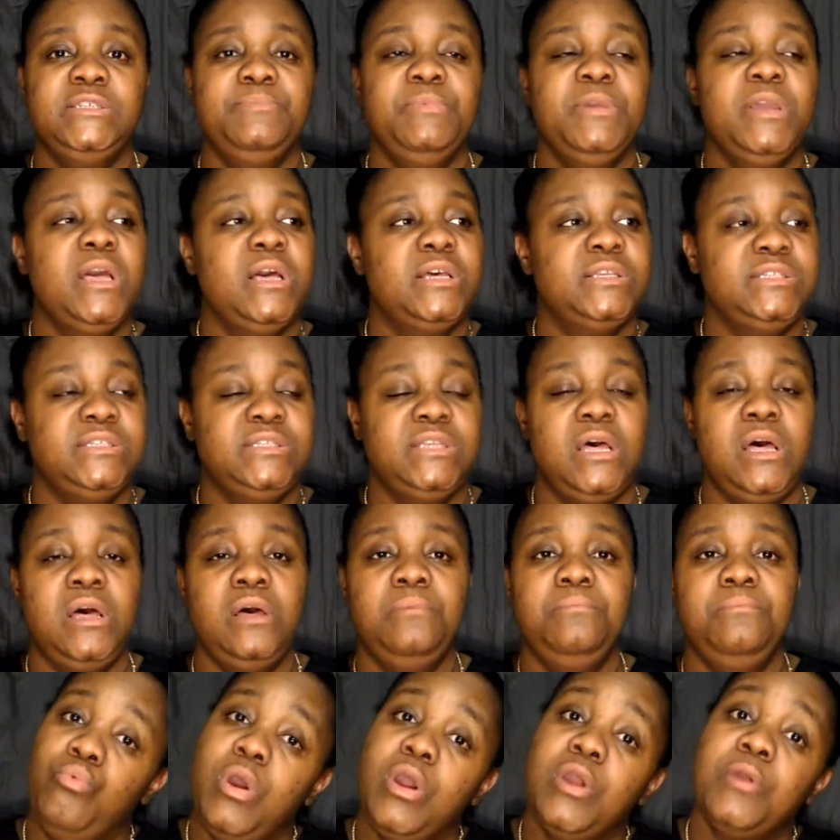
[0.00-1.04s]
because
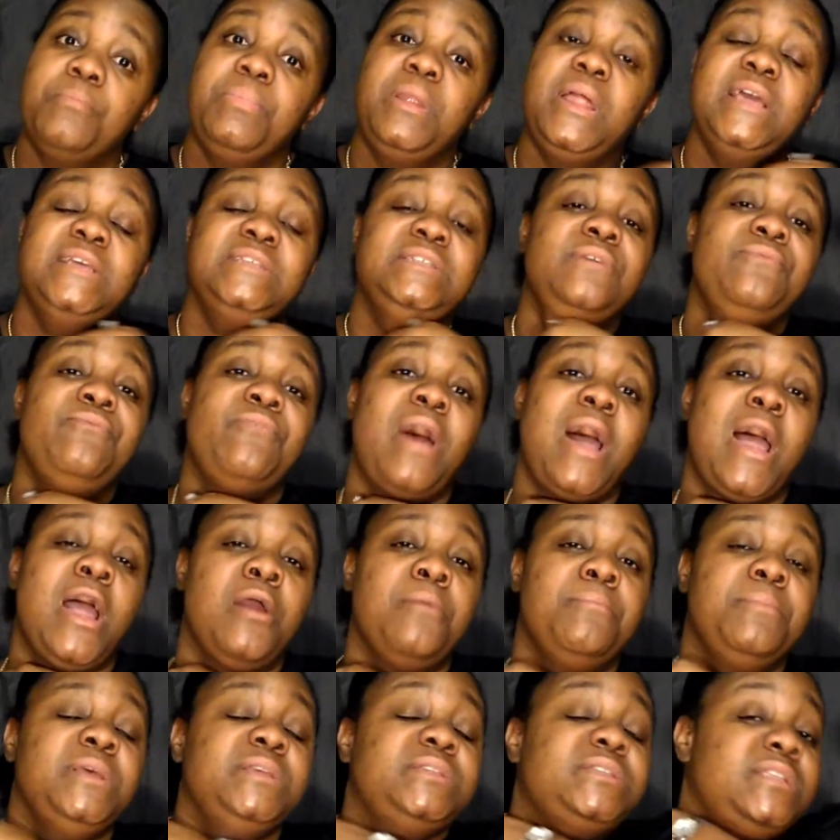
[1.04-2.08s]
some workplace
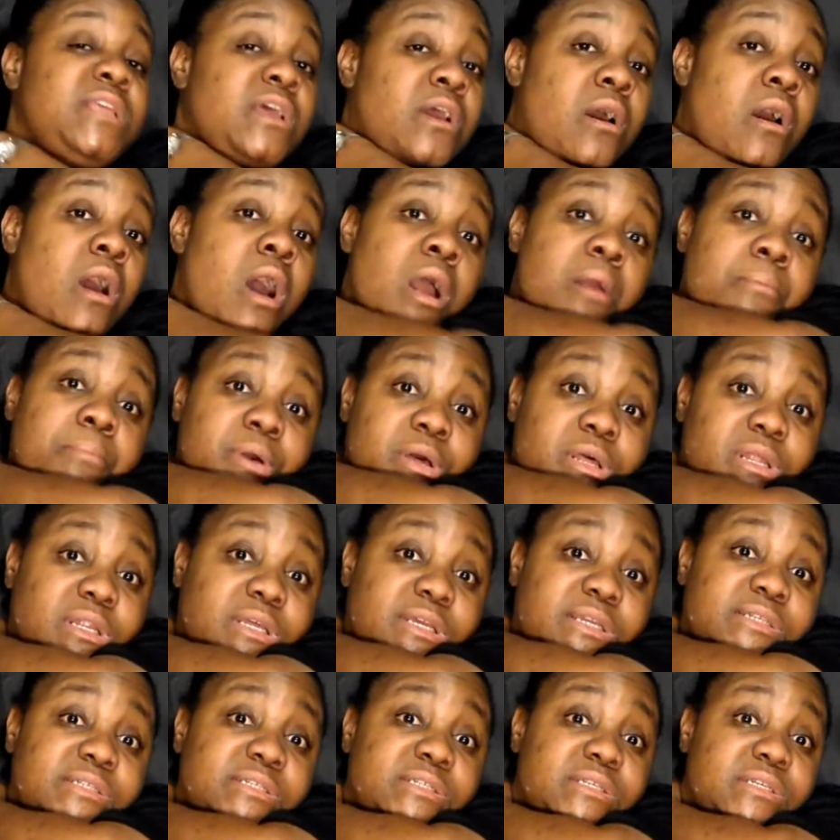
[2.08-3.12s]
environments, there are
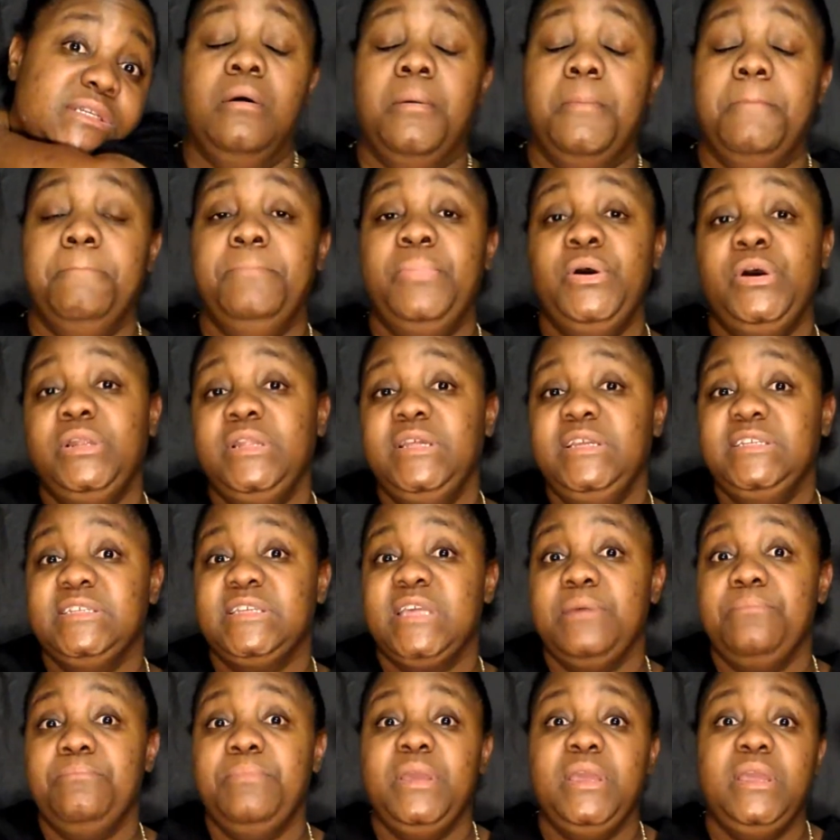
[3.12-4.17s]
bullies. Bullies
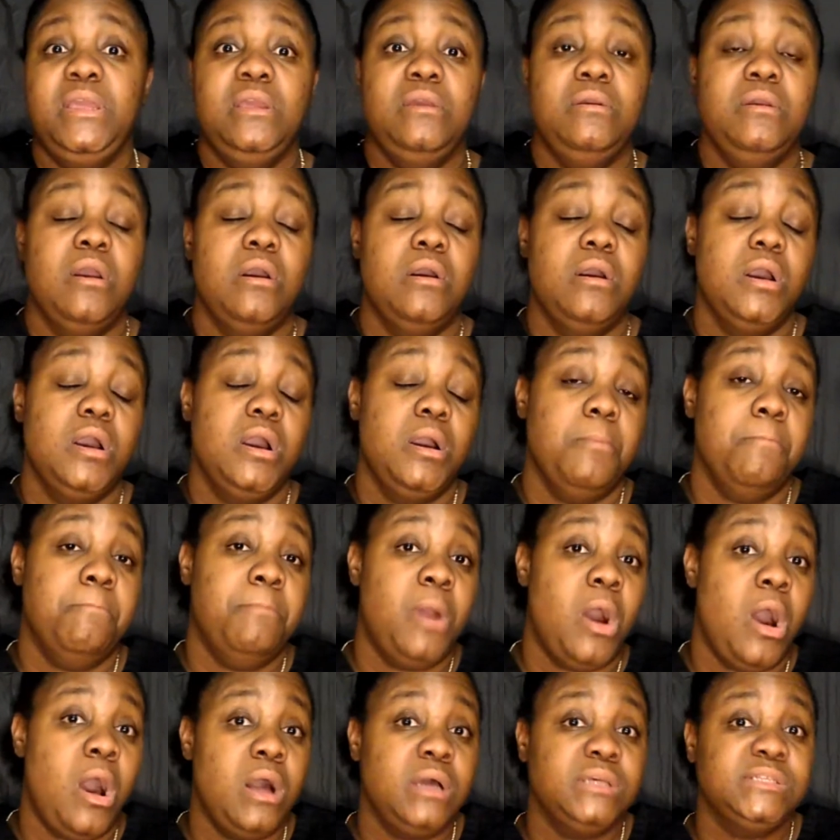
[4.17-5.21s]
can be
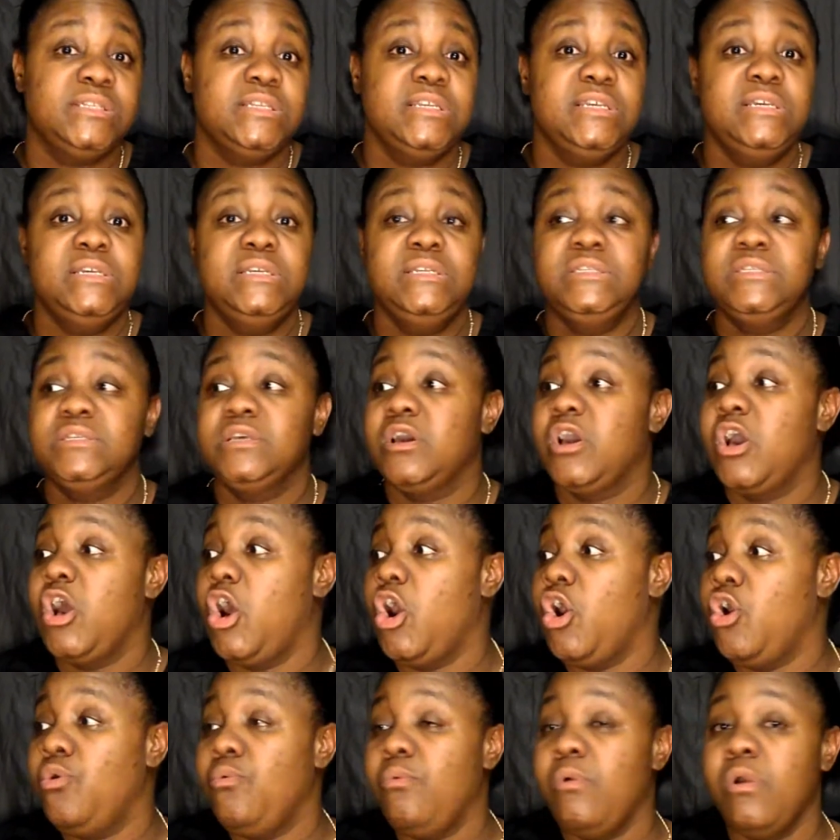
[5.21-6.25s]
bosses,
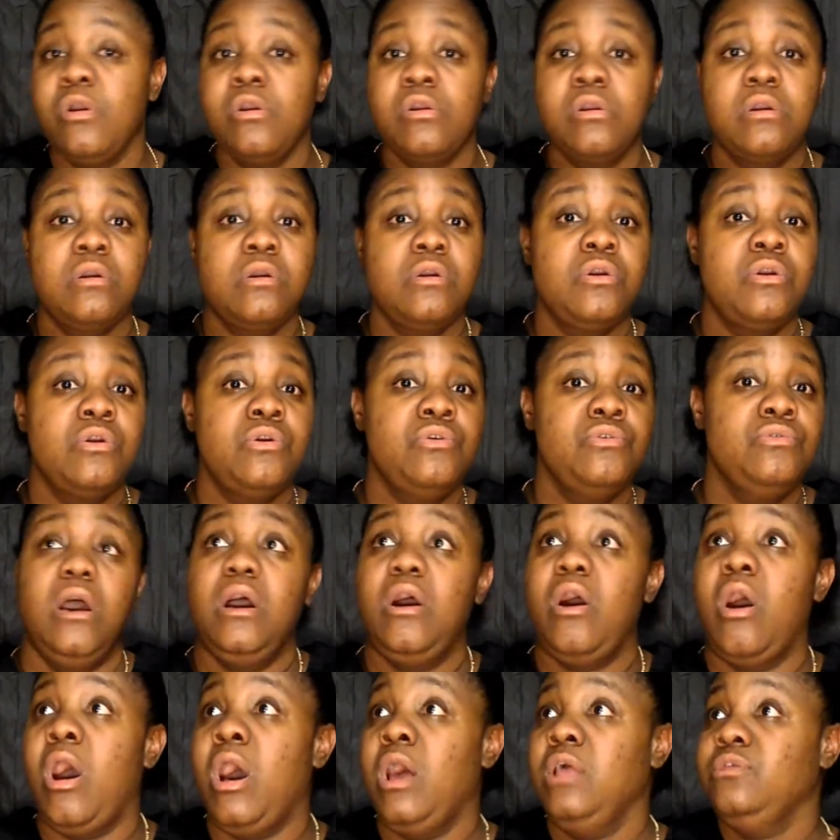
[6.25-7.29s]
co-workers,
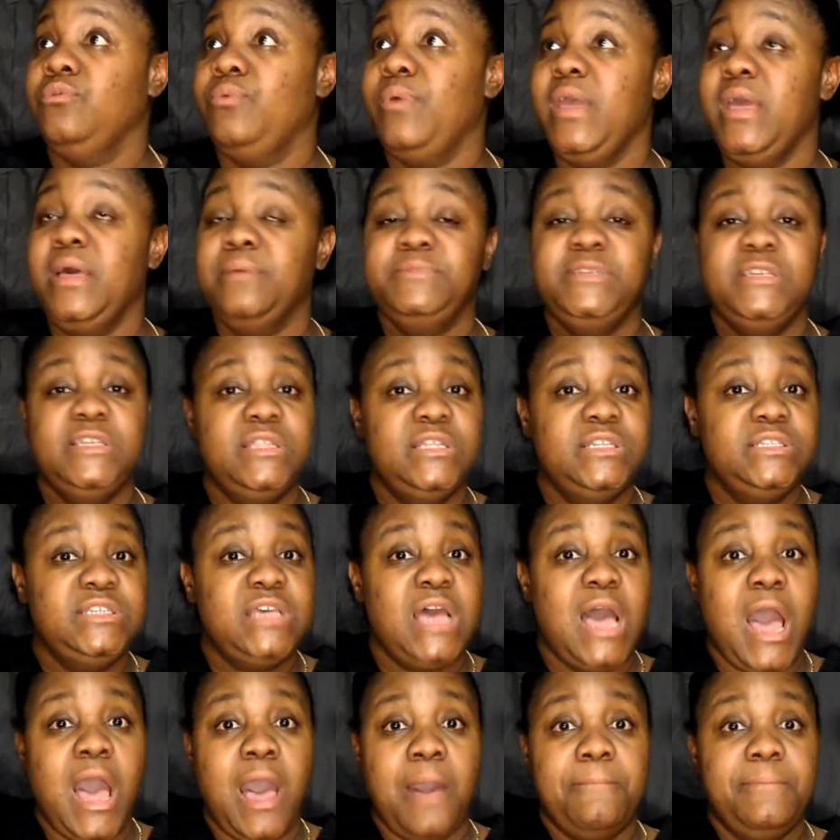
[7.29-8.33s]
all the way up to the
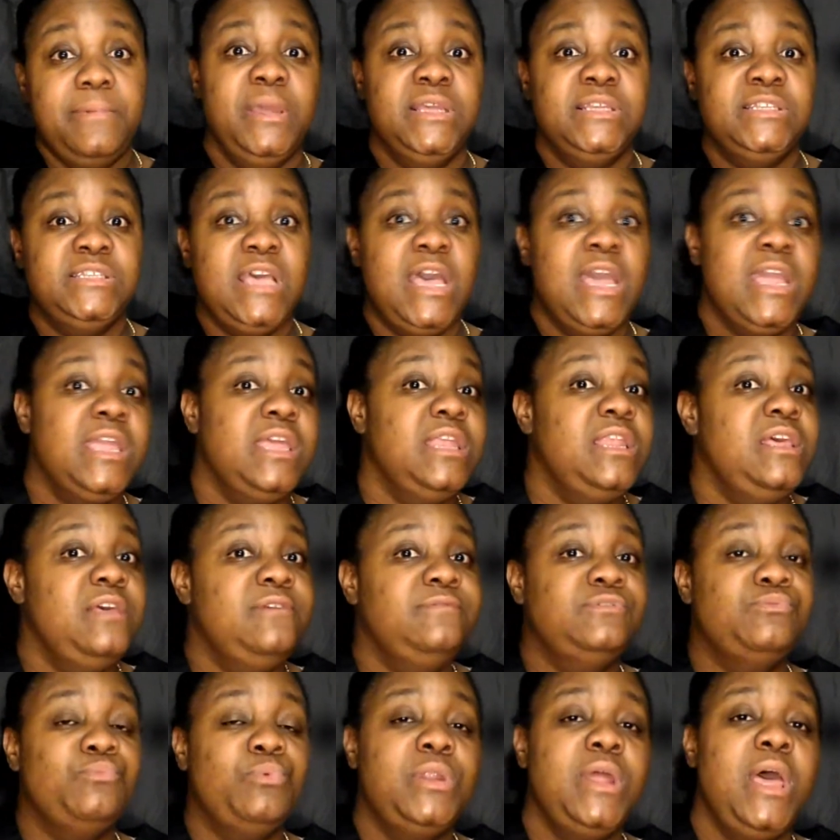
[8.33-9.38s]
top,
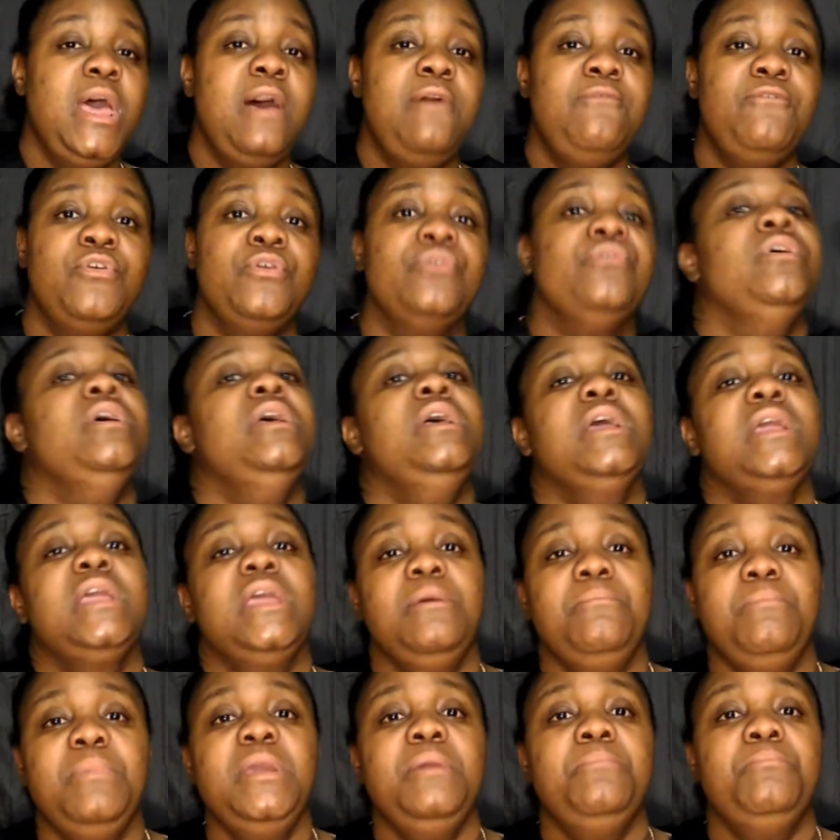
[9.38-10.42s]
executives, whatever,
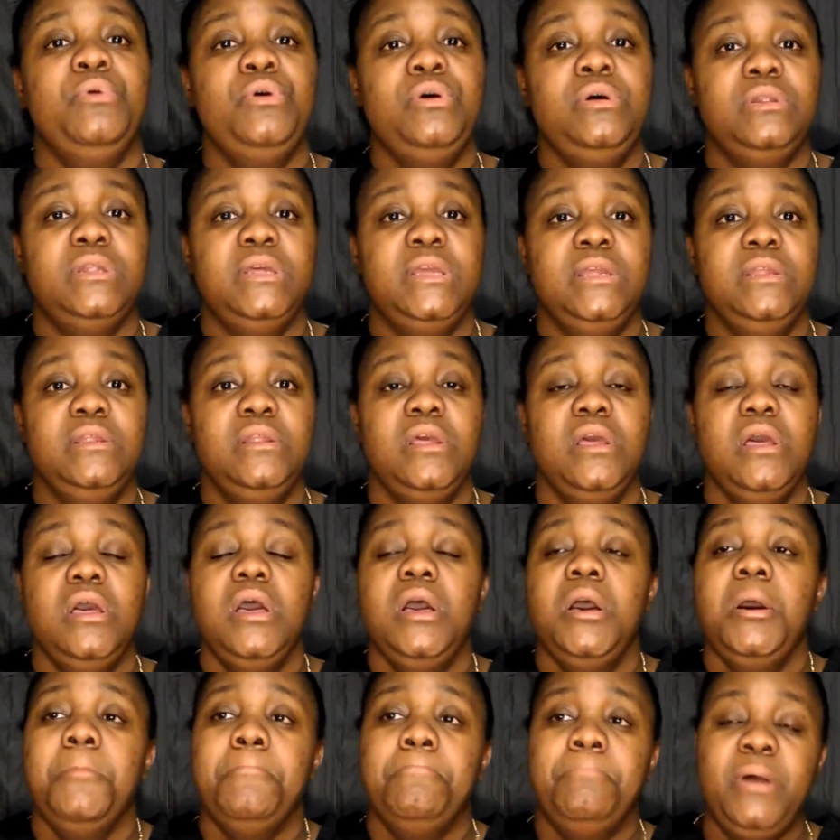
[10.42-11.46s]
can be bullied.
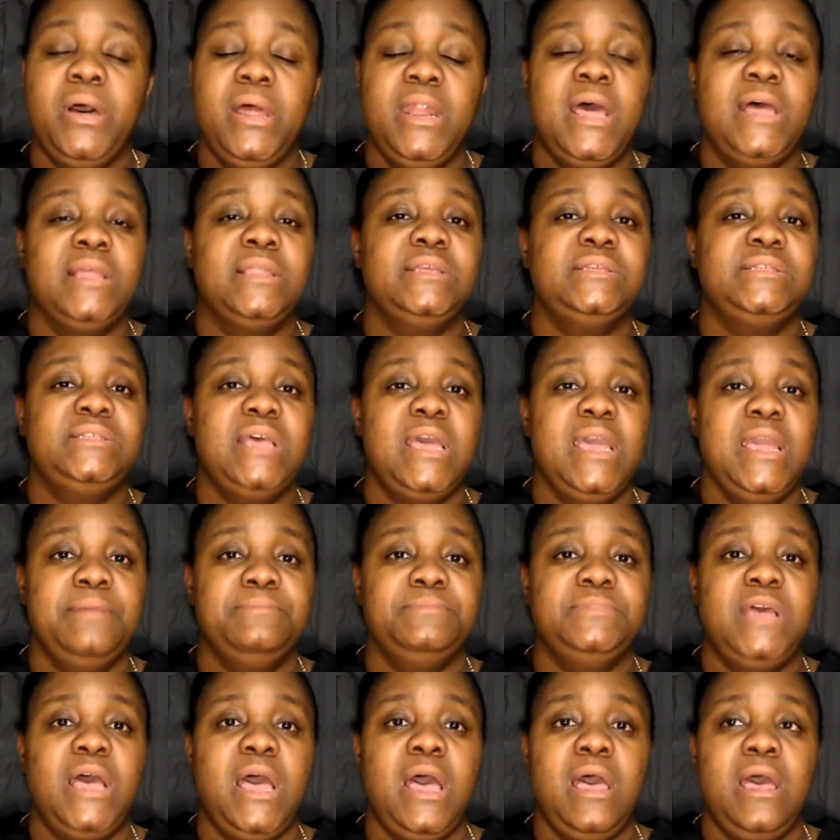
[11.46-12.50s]
But at the same
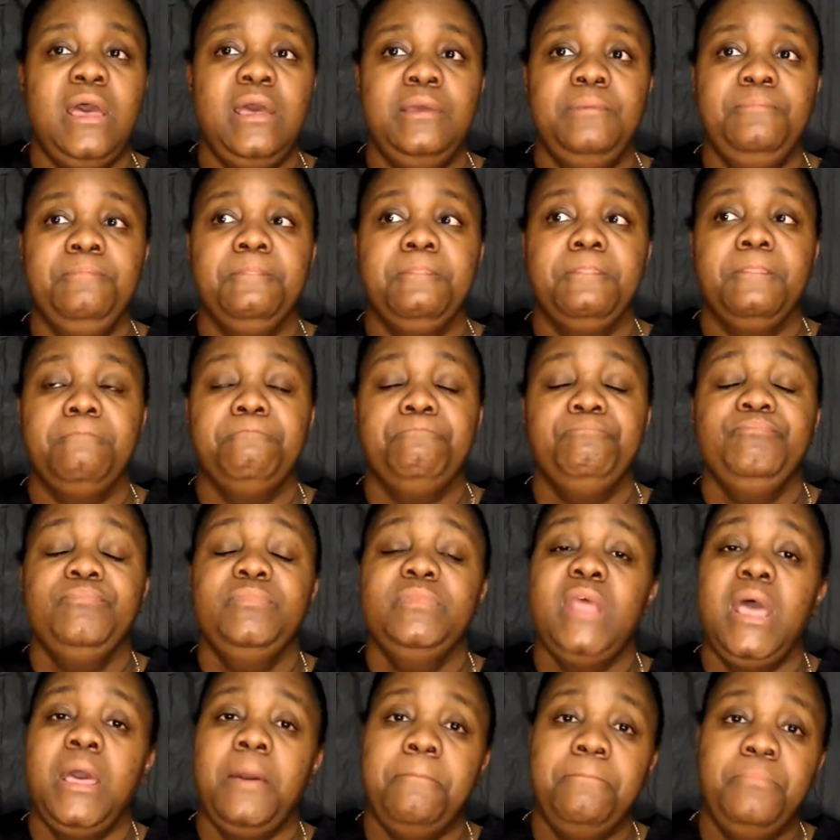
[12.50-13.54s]
time,
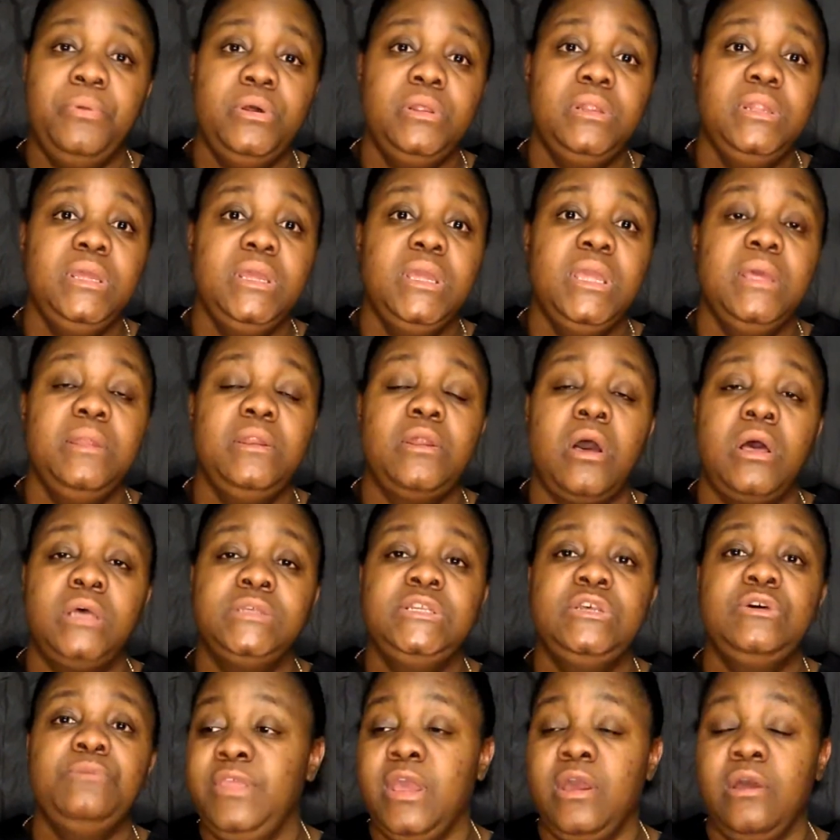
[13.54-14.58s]
that bully can
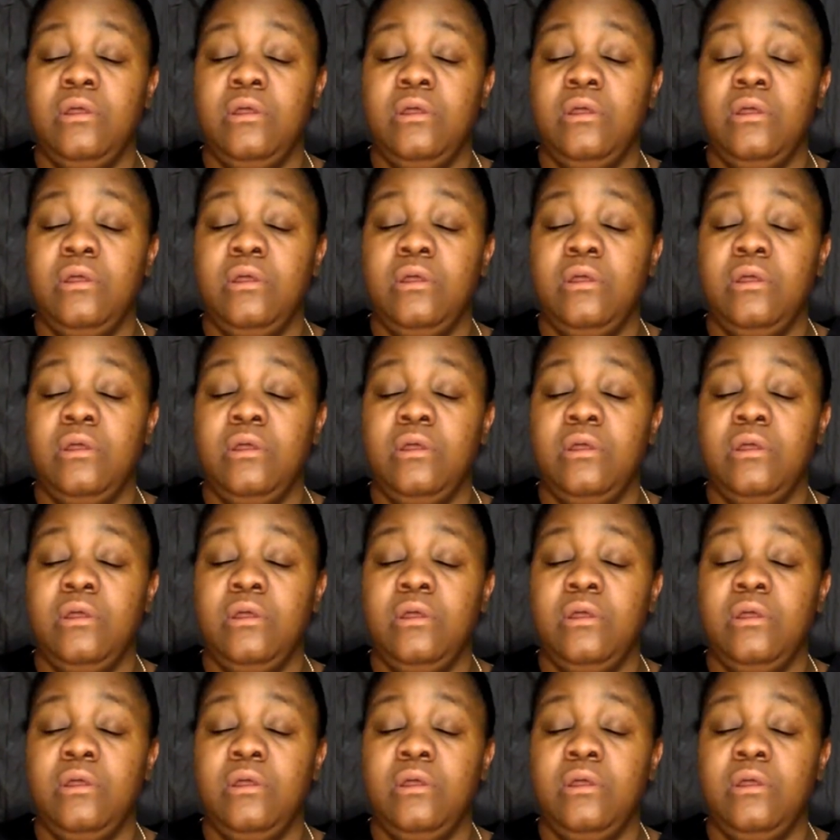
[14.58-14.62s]
also